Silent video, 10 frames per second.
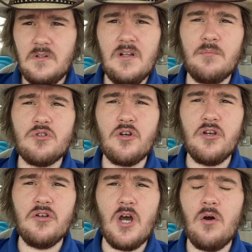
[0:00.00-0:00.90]
I'm sure
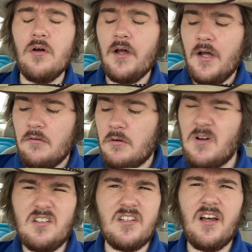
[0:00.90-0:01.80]
you know what
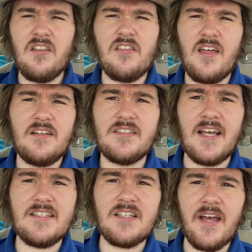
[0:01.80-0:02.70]
most of the other things
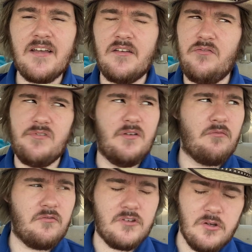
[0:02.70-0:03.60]
taste like. You've seen
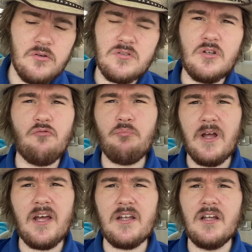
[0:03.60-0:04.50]
reviews, you've
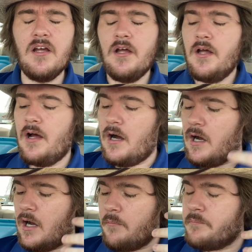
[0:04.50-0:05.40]
been,
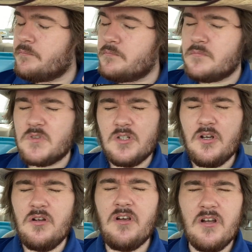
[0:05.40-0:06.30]
um, so
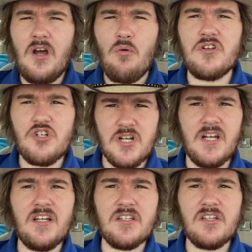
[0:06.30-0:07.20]
you, you know what you're
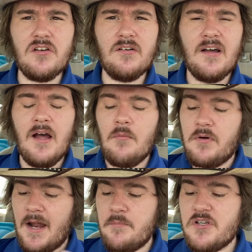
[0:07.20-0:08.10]
getting into,
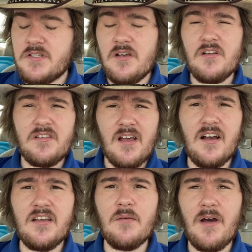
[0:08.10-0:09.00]
but I'm just here to tell
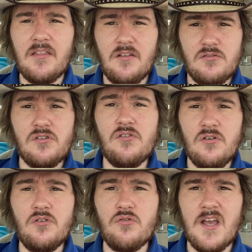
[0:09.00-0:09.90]
you about those two
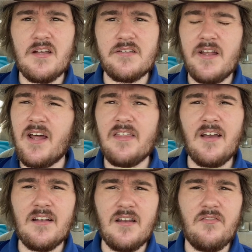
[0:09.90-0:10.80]
new drinks, and I
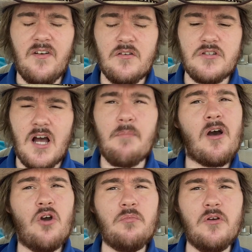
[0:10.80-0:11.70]
think I did a fair job. I
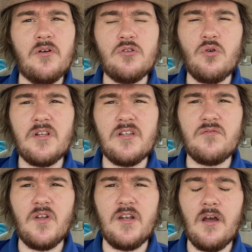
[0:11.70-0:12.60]
hope you enjoyed these
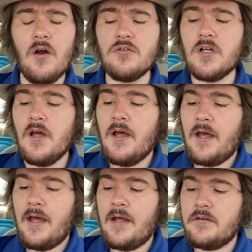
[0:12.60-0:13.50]
videos,
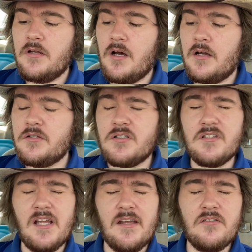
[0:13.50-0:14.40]
and uh, just
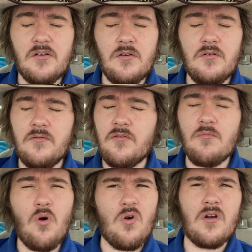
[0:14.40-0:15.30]
stay tuned for
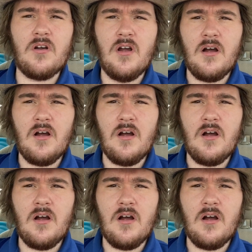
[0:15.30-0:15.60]
more.